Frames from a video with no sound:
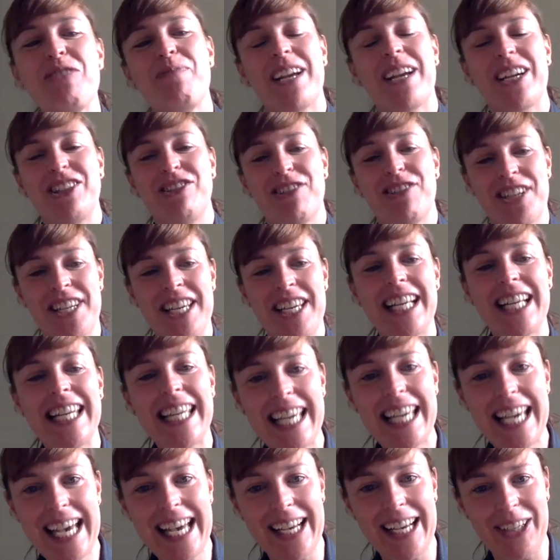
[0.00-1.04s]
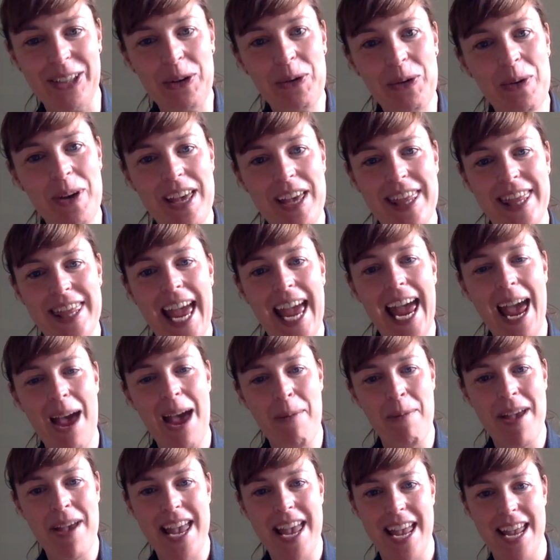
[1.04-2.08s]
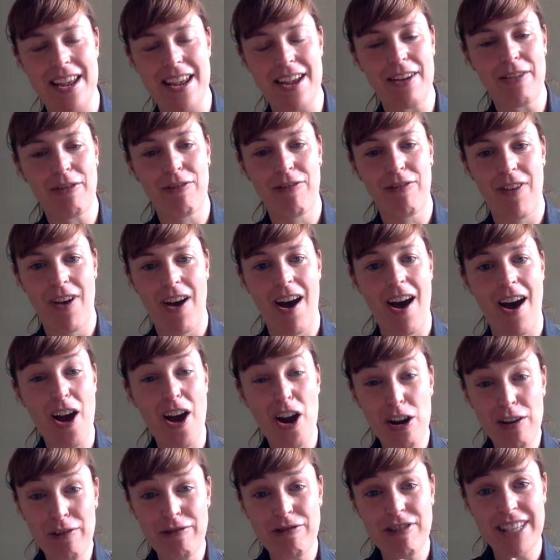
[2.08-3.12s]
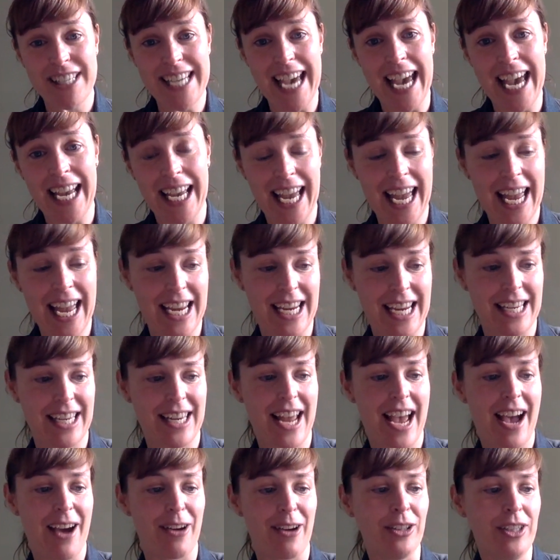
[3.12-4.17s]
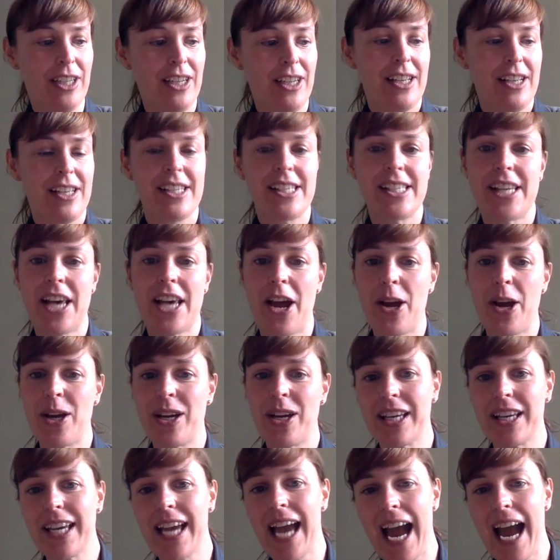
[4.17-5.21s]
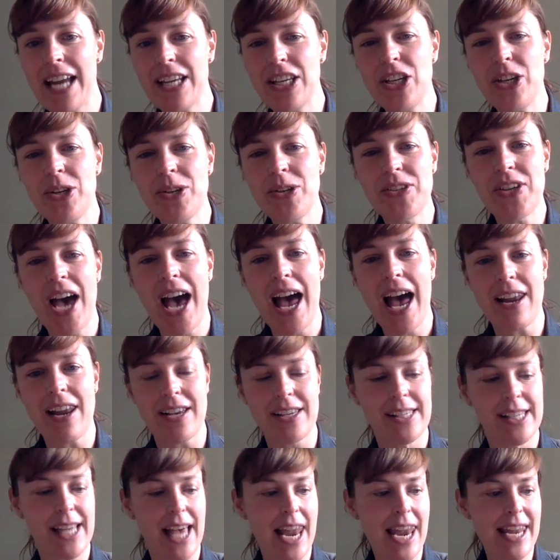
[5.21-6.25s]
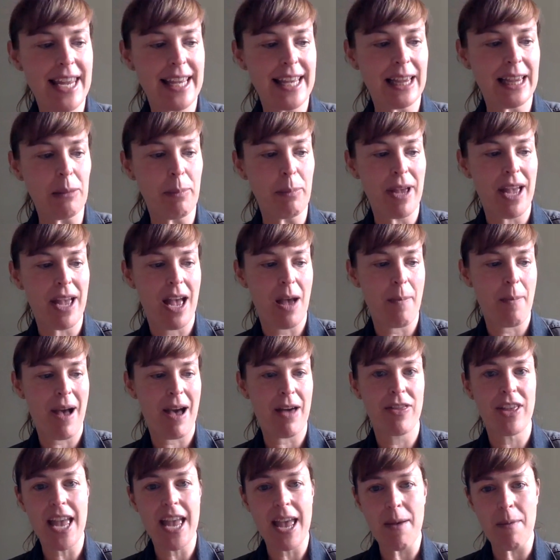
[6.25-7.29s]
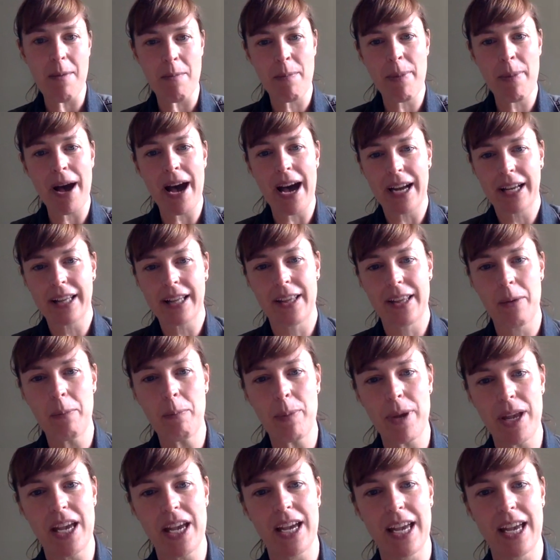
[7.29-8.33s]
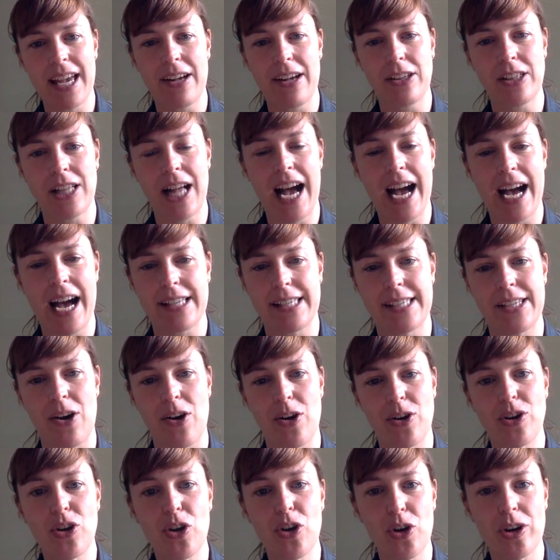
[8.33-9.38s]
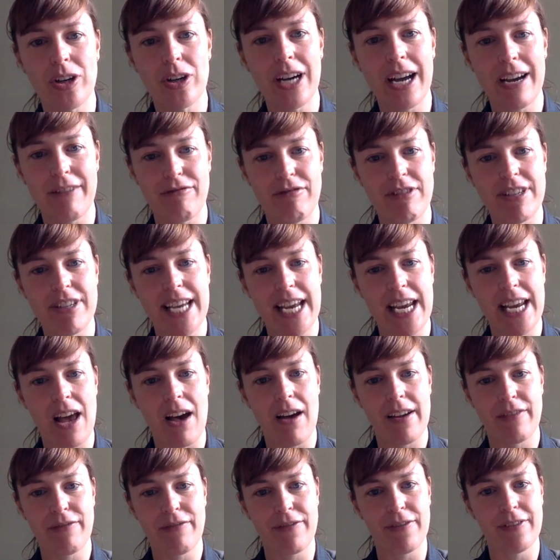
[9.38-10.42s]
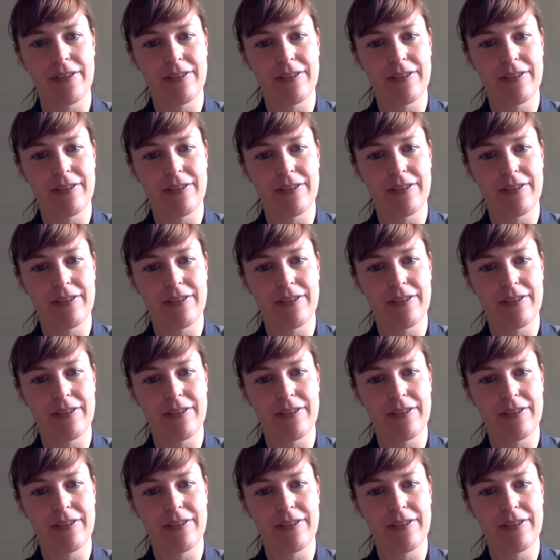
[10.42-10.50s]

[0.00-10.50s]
been chronically ill with ME for over a decade now. So can you tell us a little bit about the impact that being ill has on your everyday life?